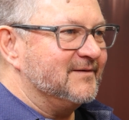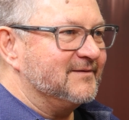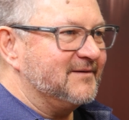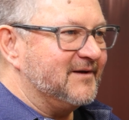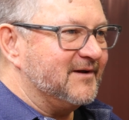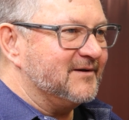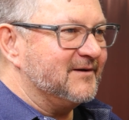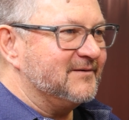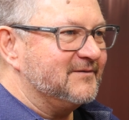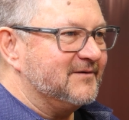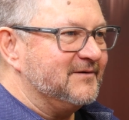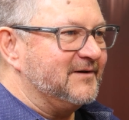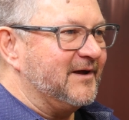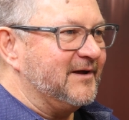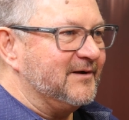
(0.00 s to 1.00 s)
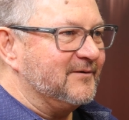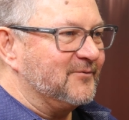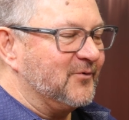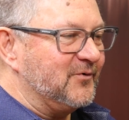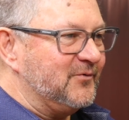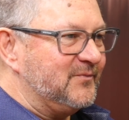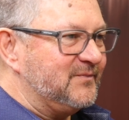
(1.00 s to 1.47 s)
and get into data
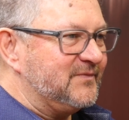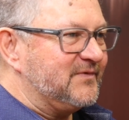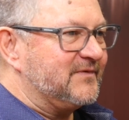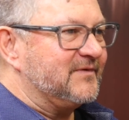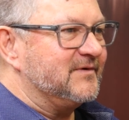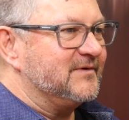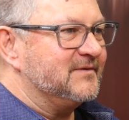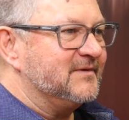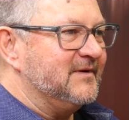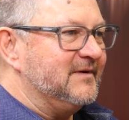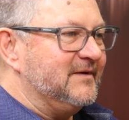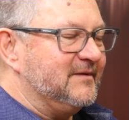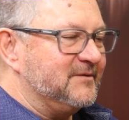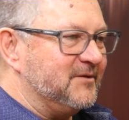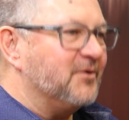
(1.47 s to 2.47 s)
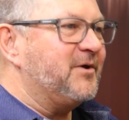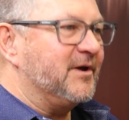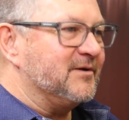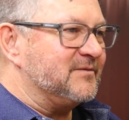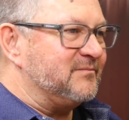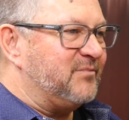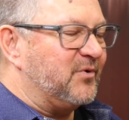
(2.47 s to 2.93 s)
rooms and look
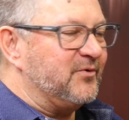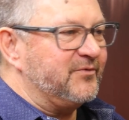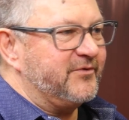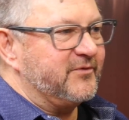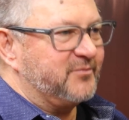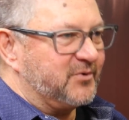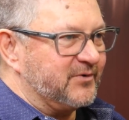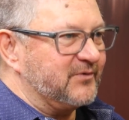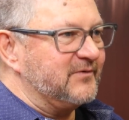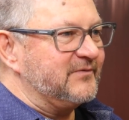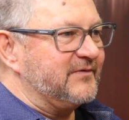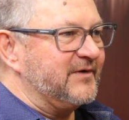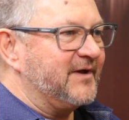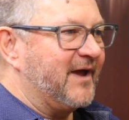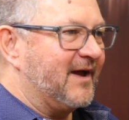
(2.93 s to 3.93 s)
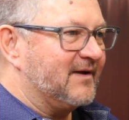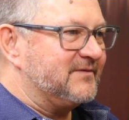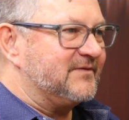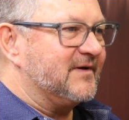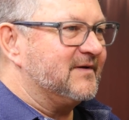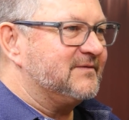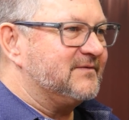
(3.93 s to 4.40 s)
at both the producing
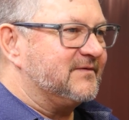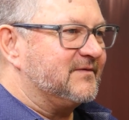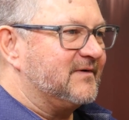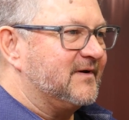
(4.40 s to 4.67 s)
assets